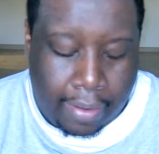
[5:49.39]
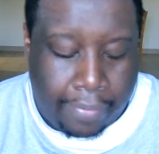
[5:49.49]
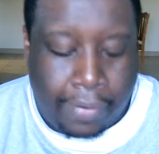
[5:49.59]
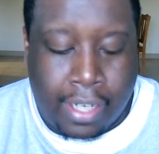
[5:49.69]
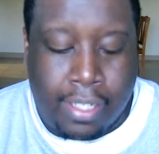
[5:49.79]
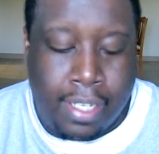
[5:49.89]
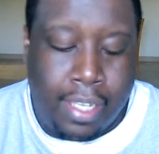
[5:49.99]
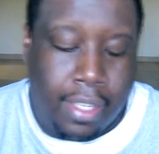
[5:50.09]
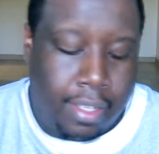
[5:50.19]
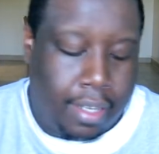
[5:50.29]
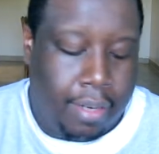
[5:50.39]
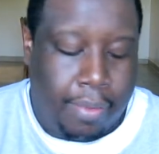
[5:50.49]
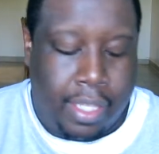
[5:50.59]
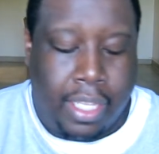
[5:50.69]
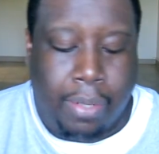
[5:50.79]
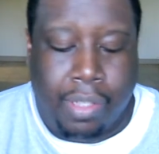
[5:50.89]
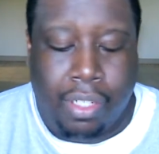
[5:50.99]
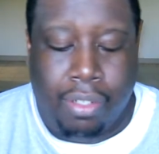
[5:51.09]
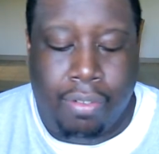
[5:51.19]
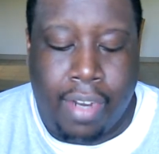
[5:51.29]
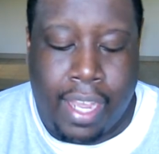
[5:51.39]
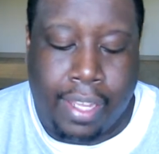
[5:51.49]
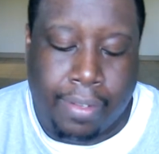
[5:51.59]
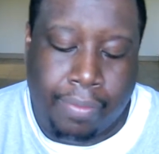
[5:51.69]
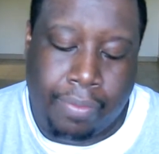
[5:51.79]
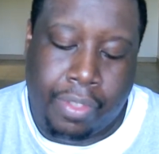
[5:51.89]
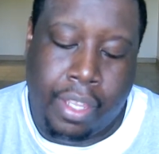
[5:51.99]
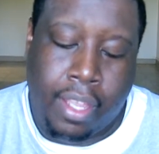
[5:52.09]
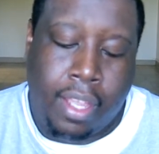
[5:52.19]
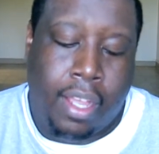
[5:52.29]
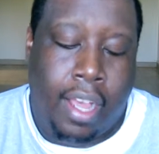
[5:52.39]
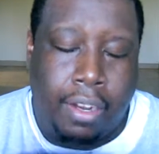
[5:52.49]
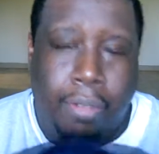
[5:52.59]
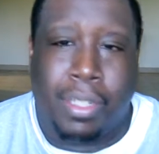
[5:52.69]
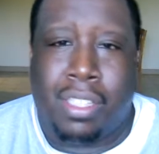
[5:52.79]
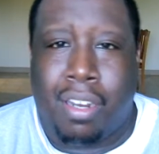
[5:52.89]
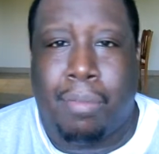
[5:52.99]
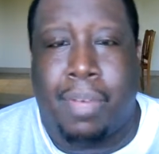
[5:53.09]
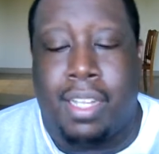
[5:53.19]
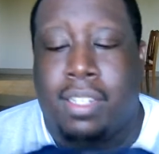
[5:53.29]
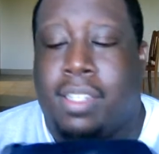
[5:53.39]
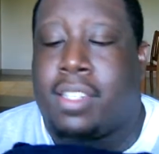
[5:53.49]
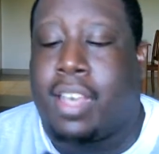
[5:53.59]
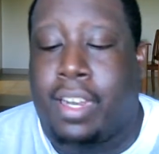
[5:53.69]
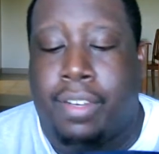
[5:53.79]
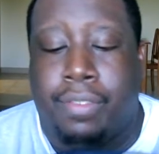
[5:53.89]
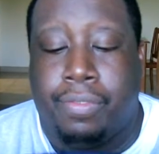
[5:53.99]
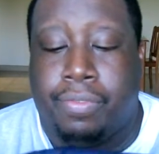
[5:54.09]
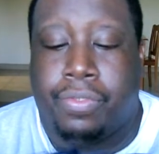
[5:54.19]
Firstly, one thing with the do-rag, I normally turn mine inside out